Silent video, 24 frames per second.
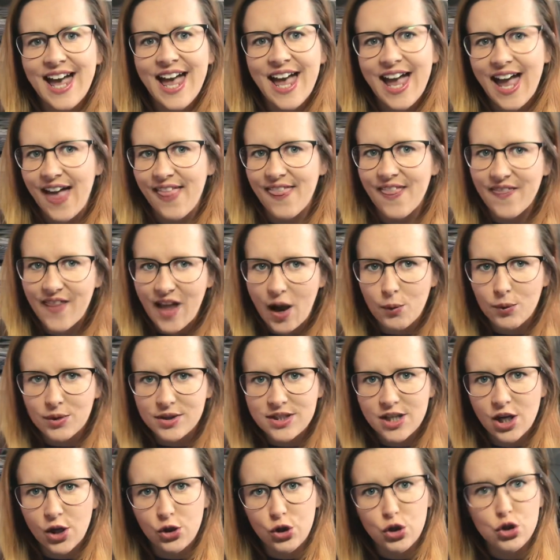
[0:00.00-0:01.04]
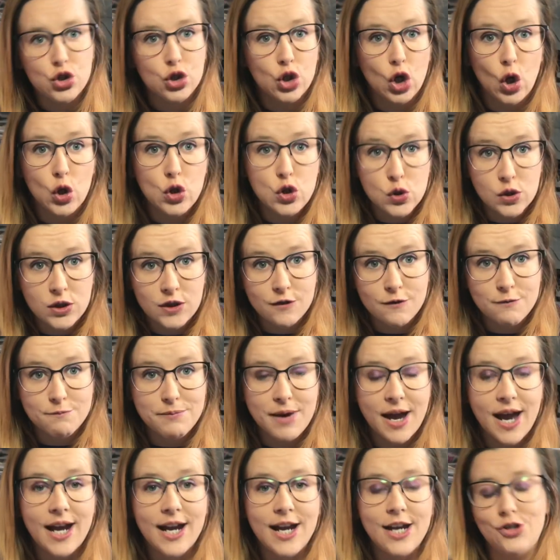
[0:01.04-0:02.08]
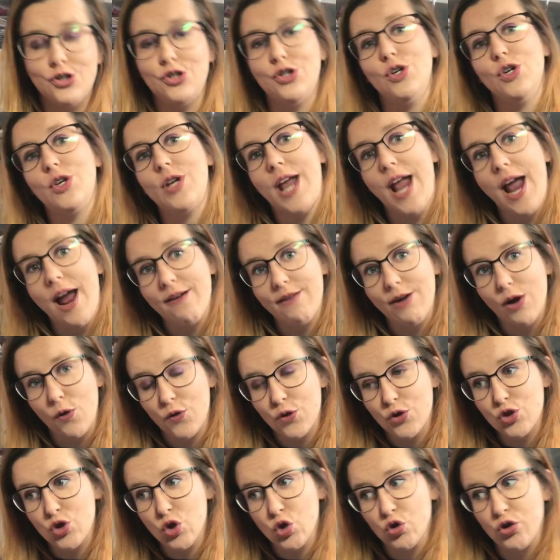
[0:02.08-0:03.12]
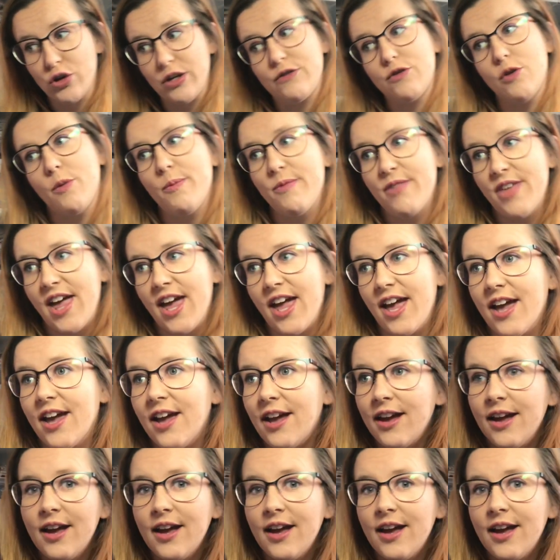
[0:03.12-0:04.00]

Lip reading: and then that would tell you to go to a different page, and you'd carry on the story from there.